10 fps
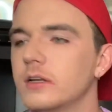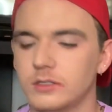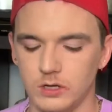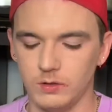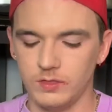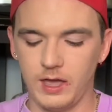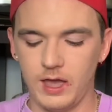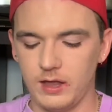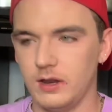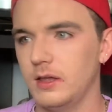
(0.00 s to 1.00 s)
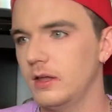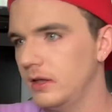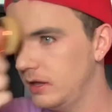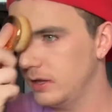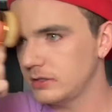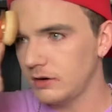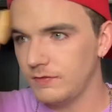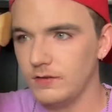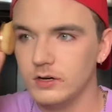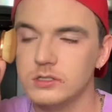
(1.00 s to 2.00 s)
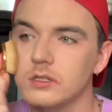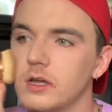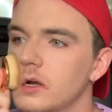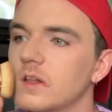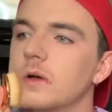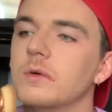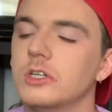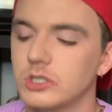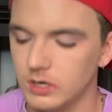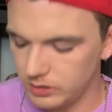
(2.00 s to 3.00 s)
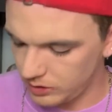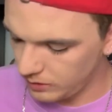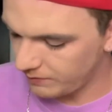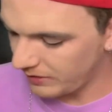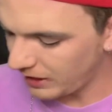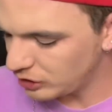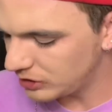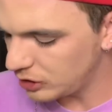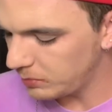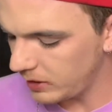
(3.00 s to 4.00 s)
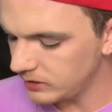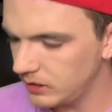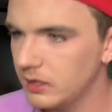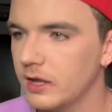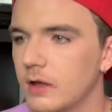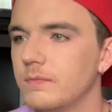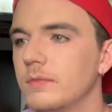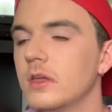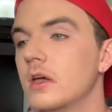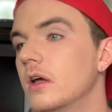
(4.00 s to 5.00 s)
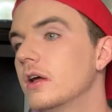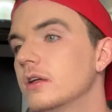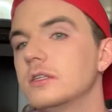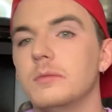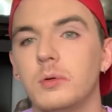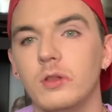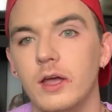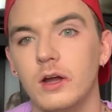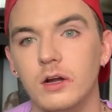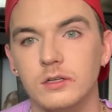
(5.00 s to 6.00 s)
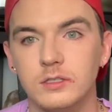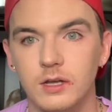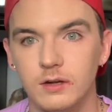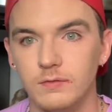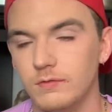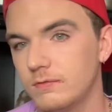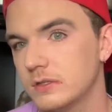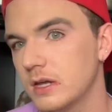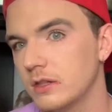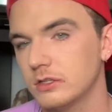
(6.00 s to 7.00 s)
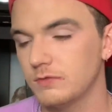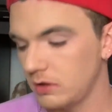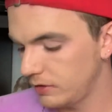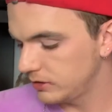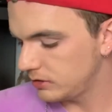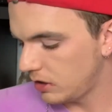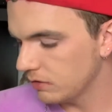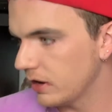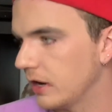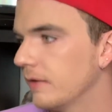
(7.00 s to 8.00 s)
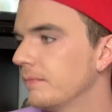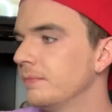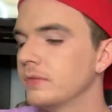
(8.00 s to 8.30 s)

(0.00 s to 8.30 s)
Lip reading: So that is our first layer that we're just gonna do. Like, just super easy, like a simple layer. See, skin looks flawless already.